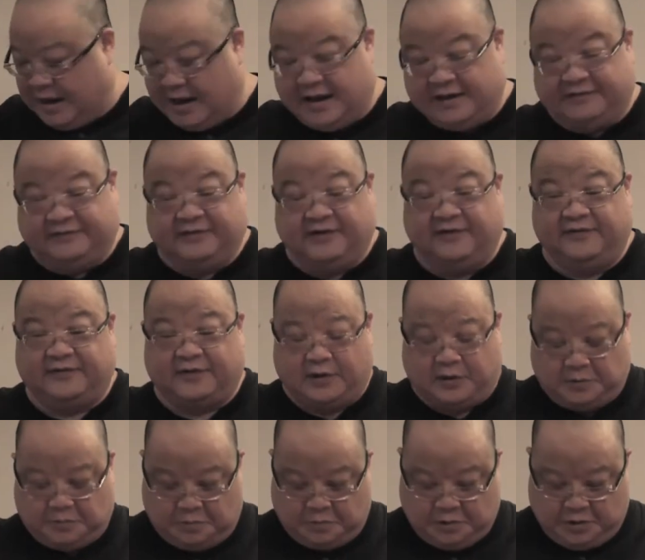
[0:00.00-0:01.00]
as those
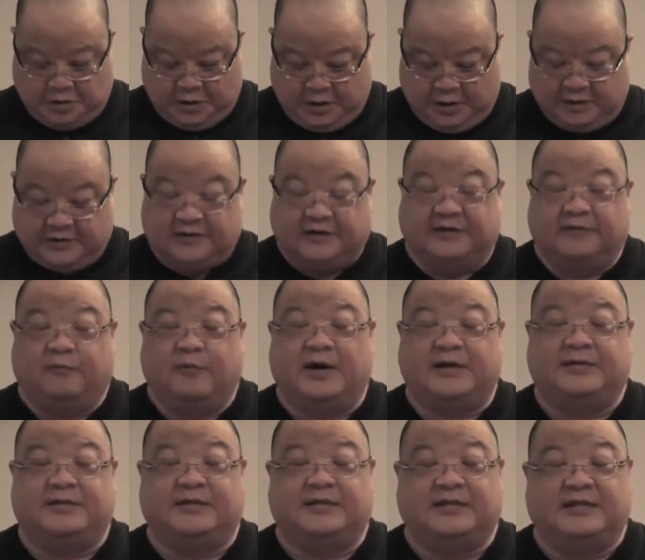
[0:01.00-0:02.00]
are. So
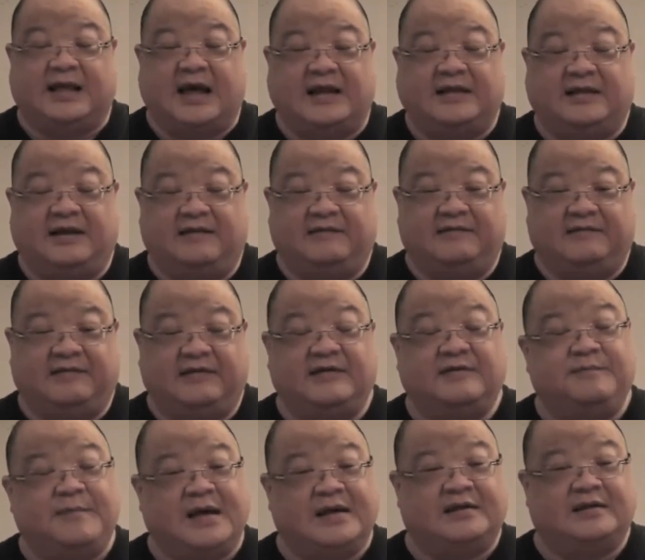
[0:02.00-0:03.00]
what that does is
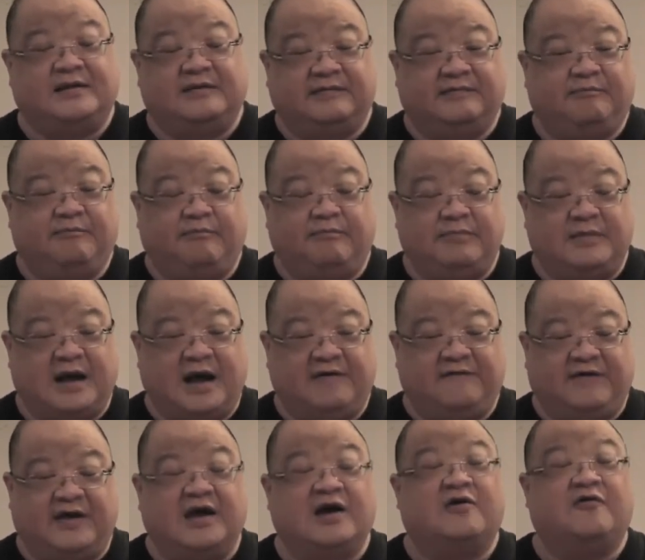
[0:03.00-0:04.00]
this makes this
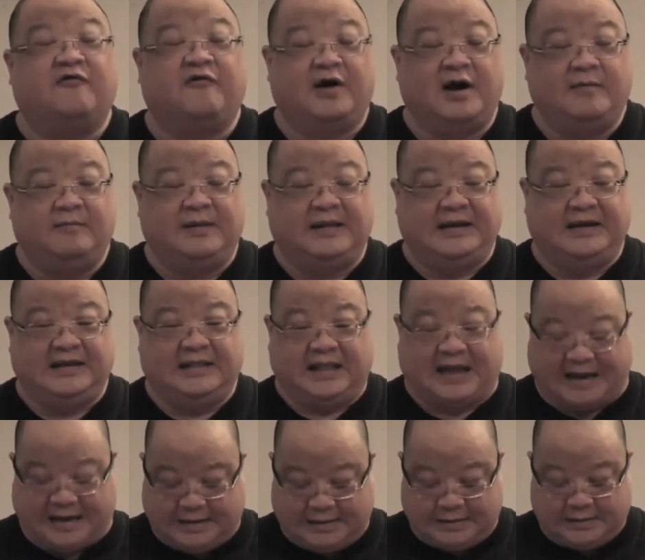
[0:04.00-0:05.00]
knife incredibly
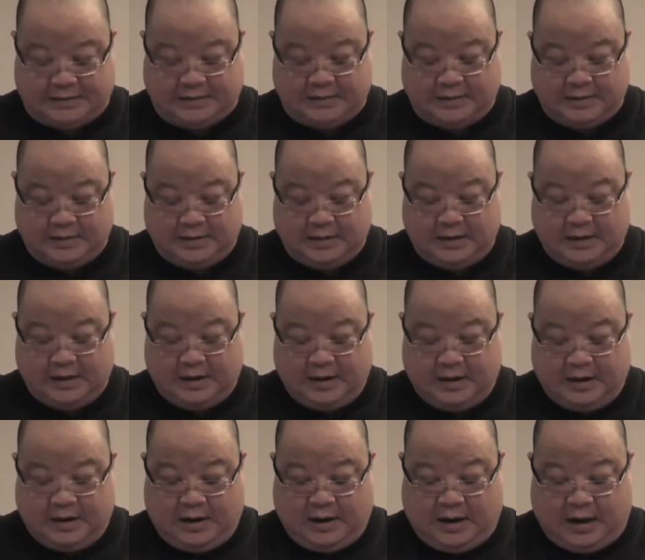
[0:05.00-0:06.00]
light
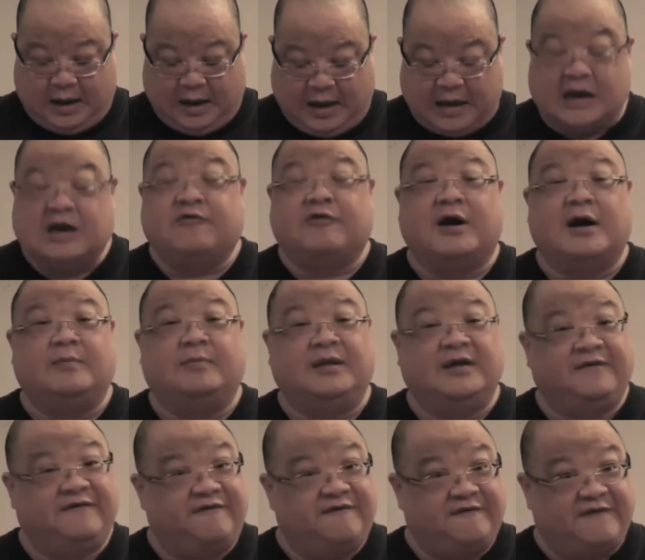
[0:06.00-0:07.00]
and
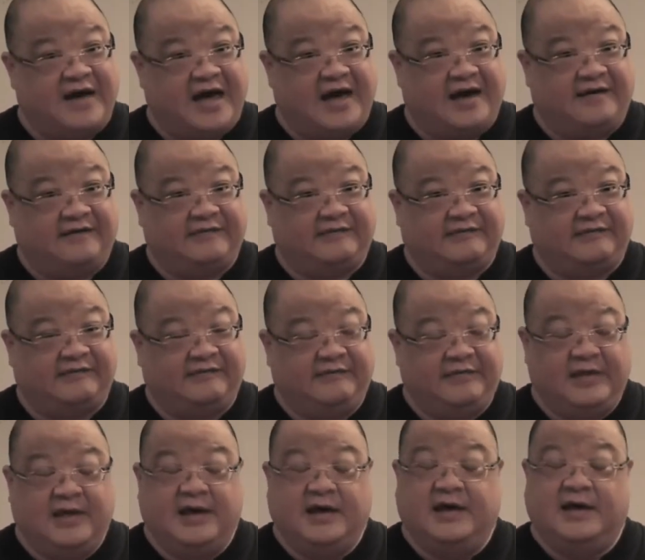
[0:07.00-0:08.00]
incredibly fast.
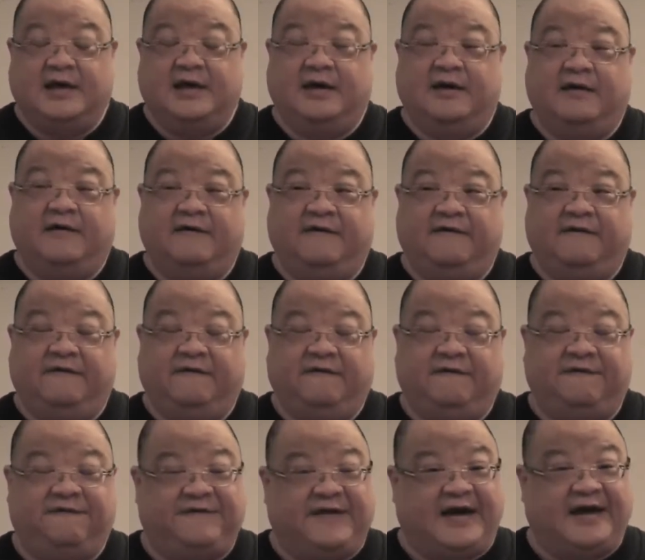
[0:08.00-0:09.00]

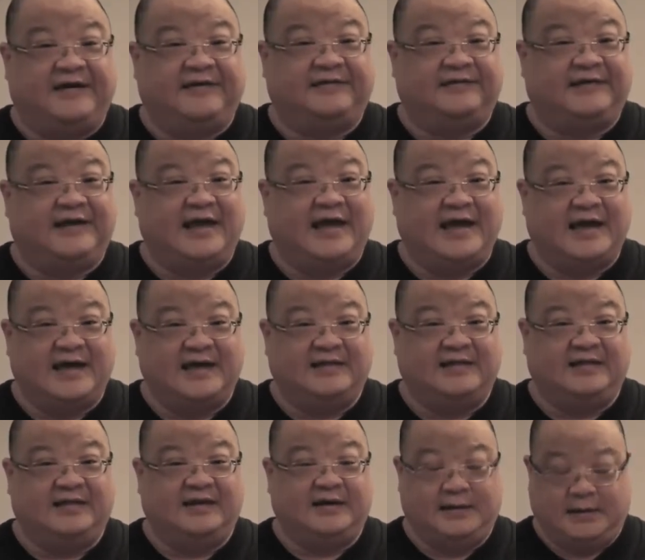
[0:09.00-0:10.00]
Fast
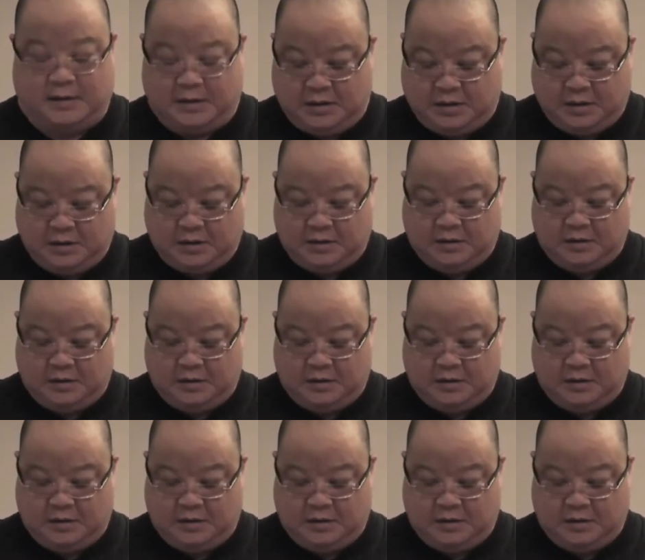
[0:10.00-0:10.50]
handling